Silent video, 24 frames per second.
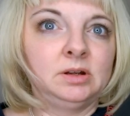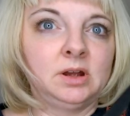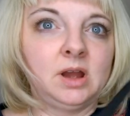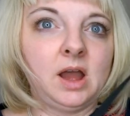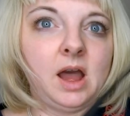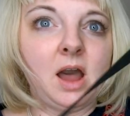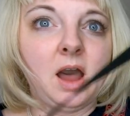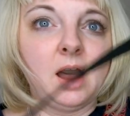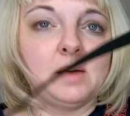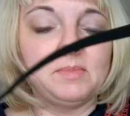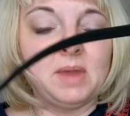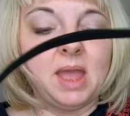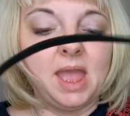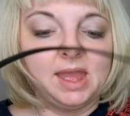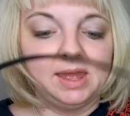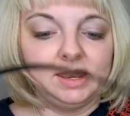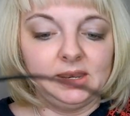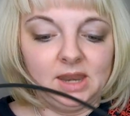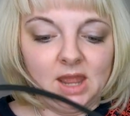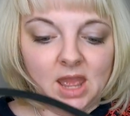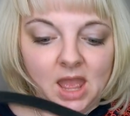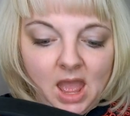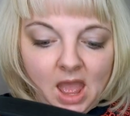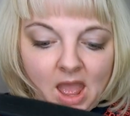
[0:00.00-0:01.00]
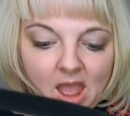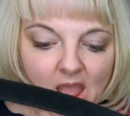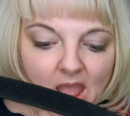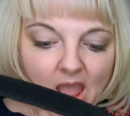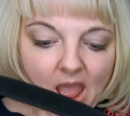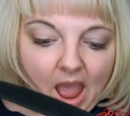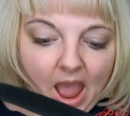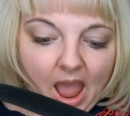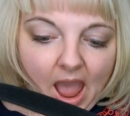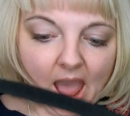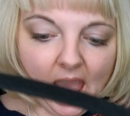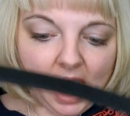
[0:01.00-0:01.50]
And
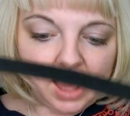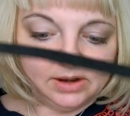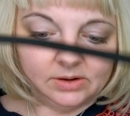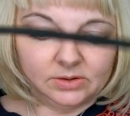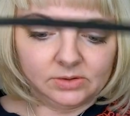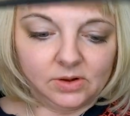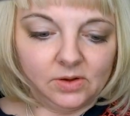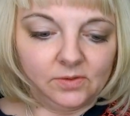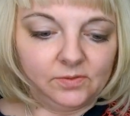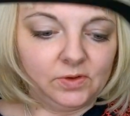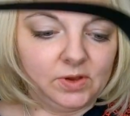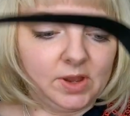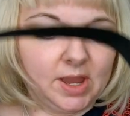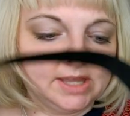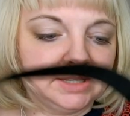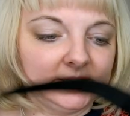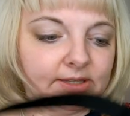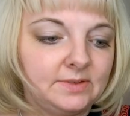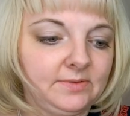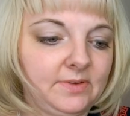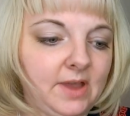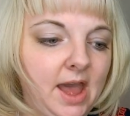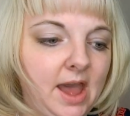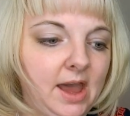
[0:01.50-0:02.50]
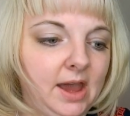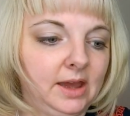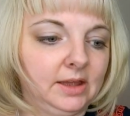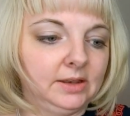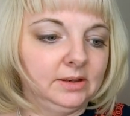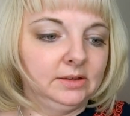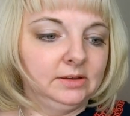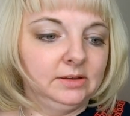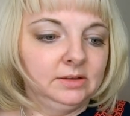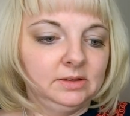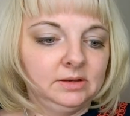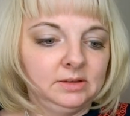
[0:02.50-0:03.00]
I don't know if you guys have
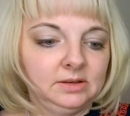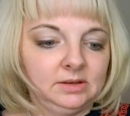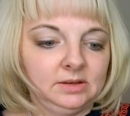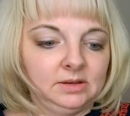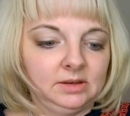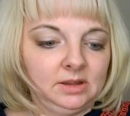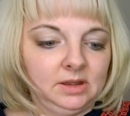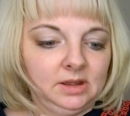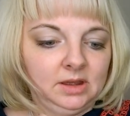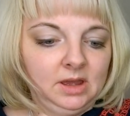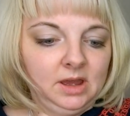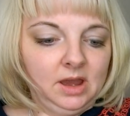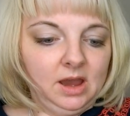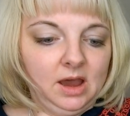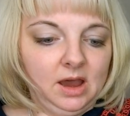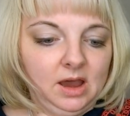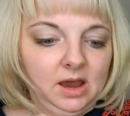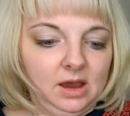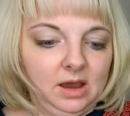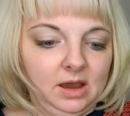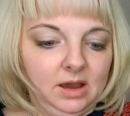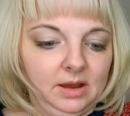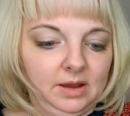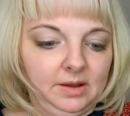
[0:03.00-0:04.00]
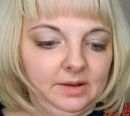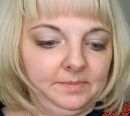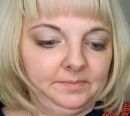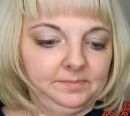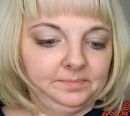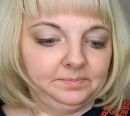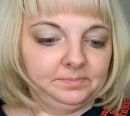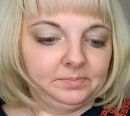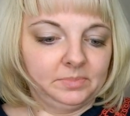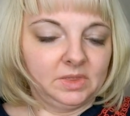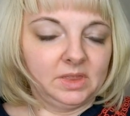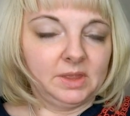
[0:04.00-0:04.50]
had
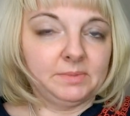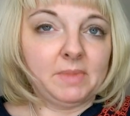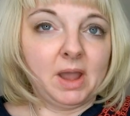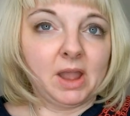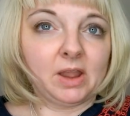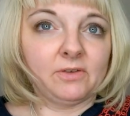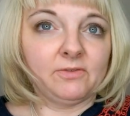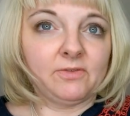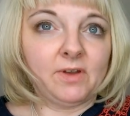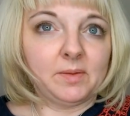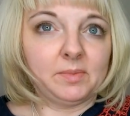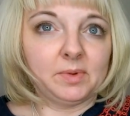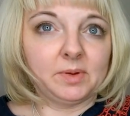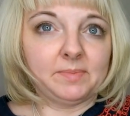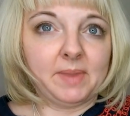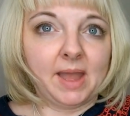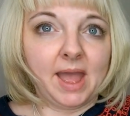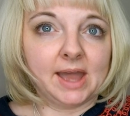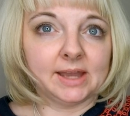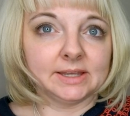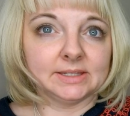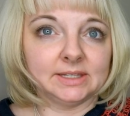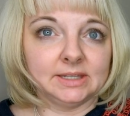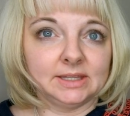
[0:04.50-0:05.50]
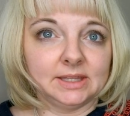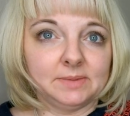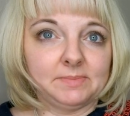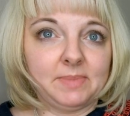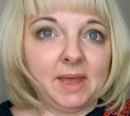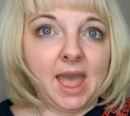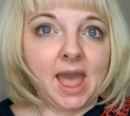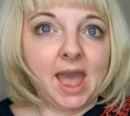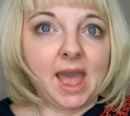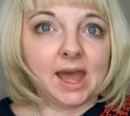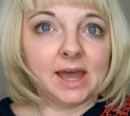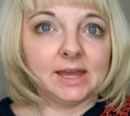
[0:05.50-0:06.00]
the microfiber bags in the
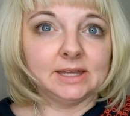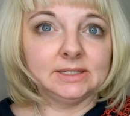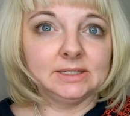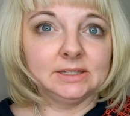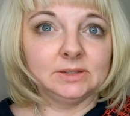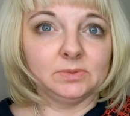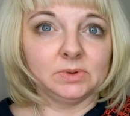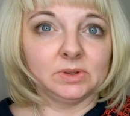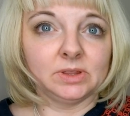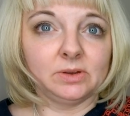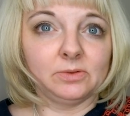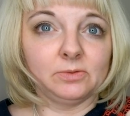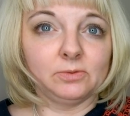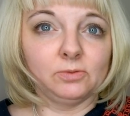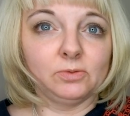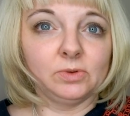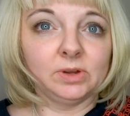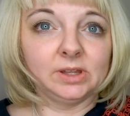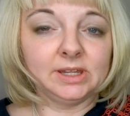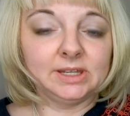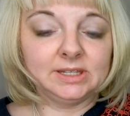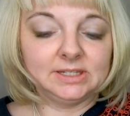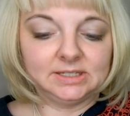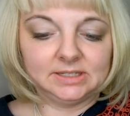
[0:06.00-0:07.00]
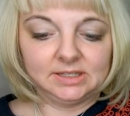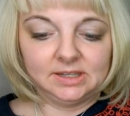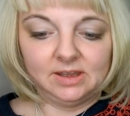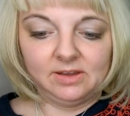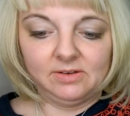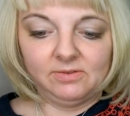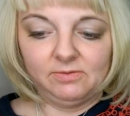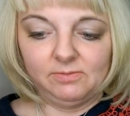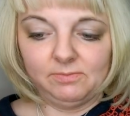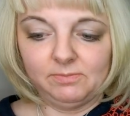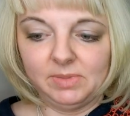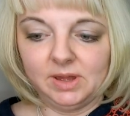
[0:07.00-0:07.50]
past where they're really
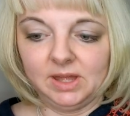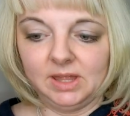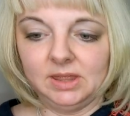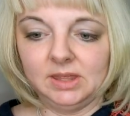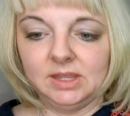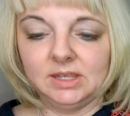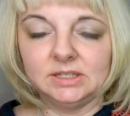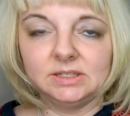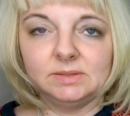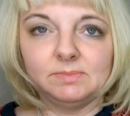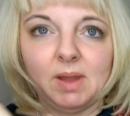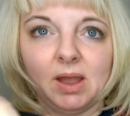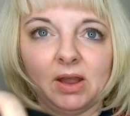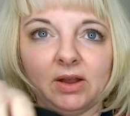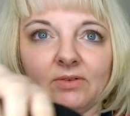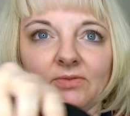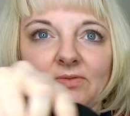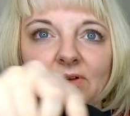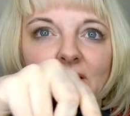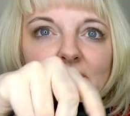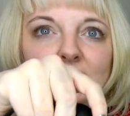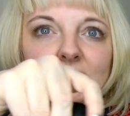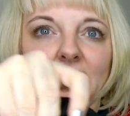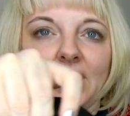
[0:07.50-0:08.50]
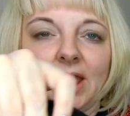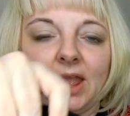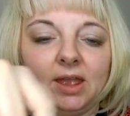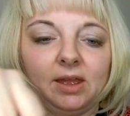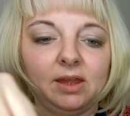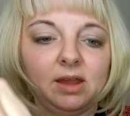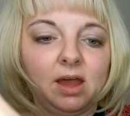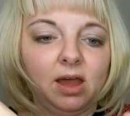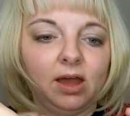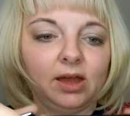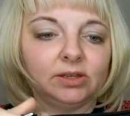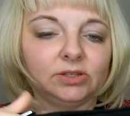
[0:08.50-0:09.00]
stiff, but this microfiber
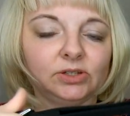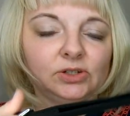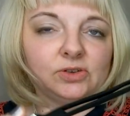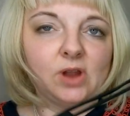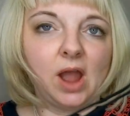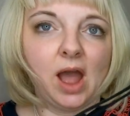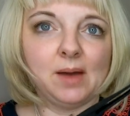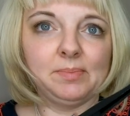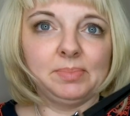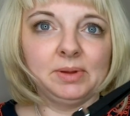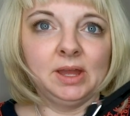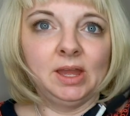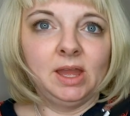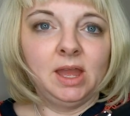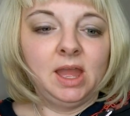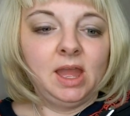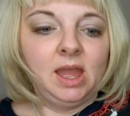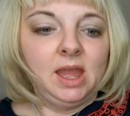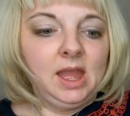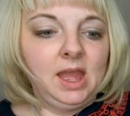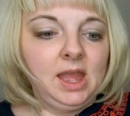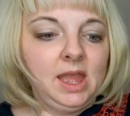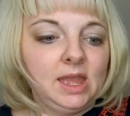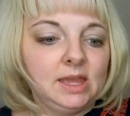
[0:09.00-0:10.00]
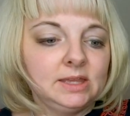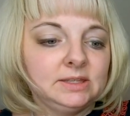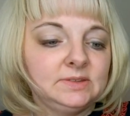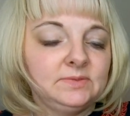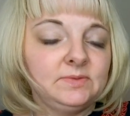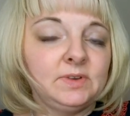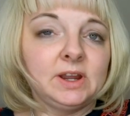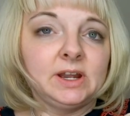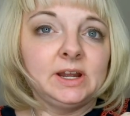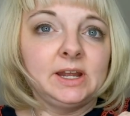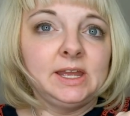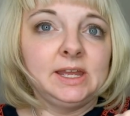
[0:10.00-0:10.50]
strap is
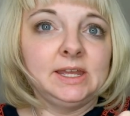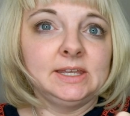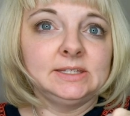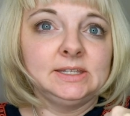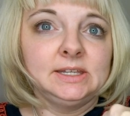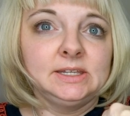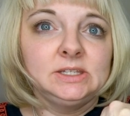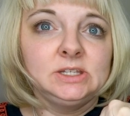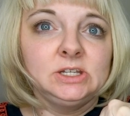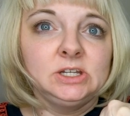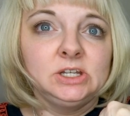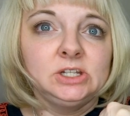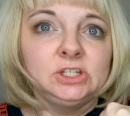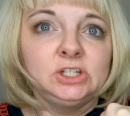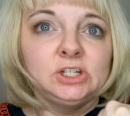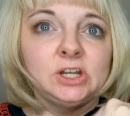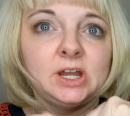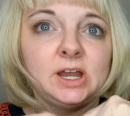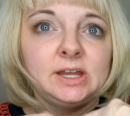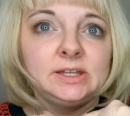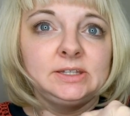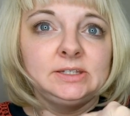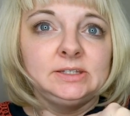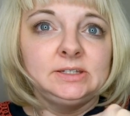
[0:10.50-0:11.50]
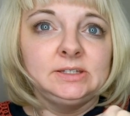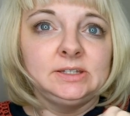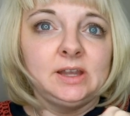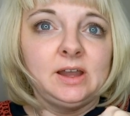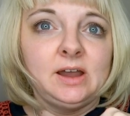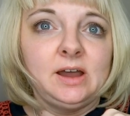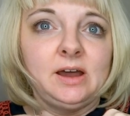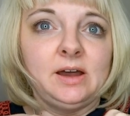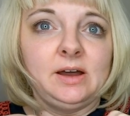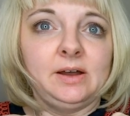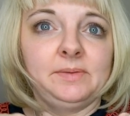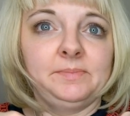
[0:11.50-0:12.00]
very easy to adjust.
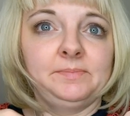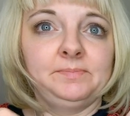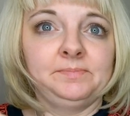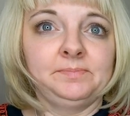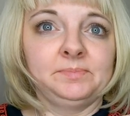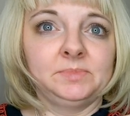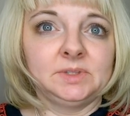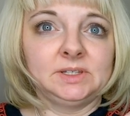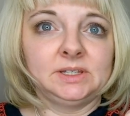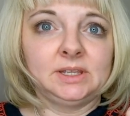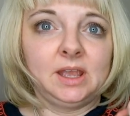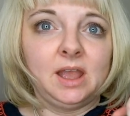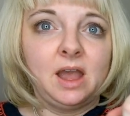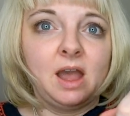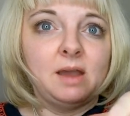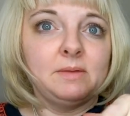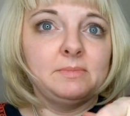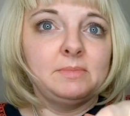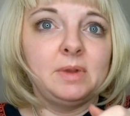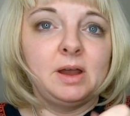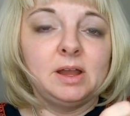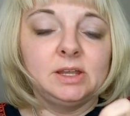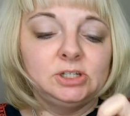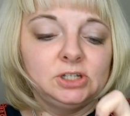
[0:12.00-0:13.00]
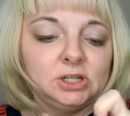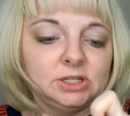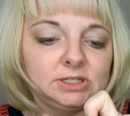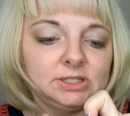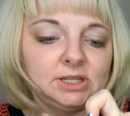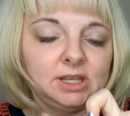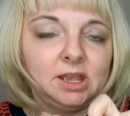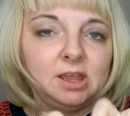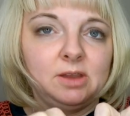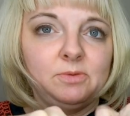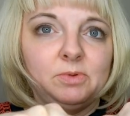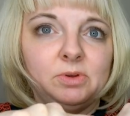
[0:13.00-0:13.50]
See, I'm
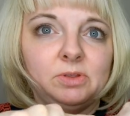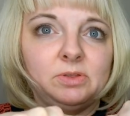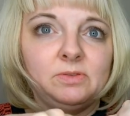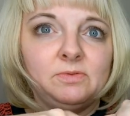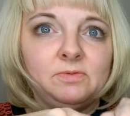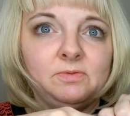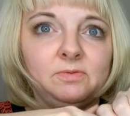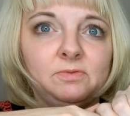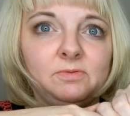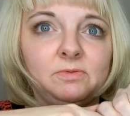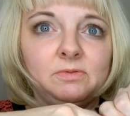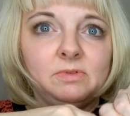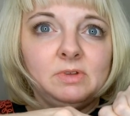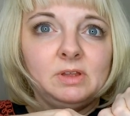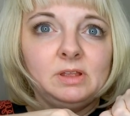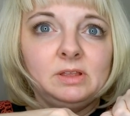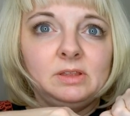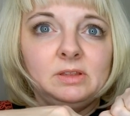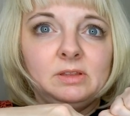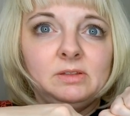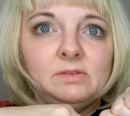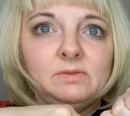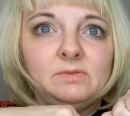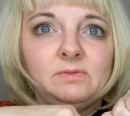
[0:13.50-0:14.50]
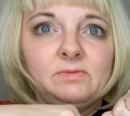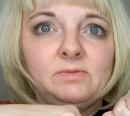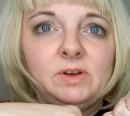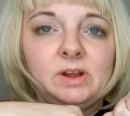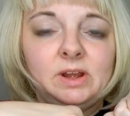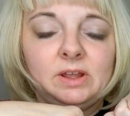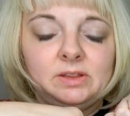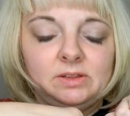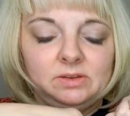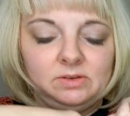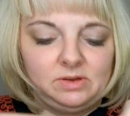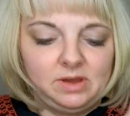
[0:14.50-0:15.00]
adjusting it with
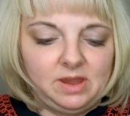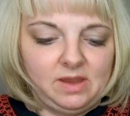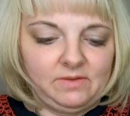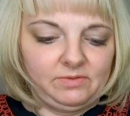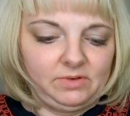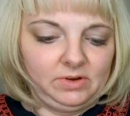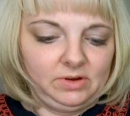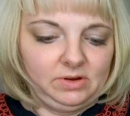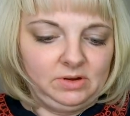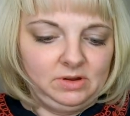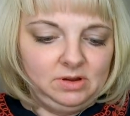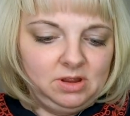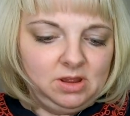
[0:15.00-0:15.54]
very little effort.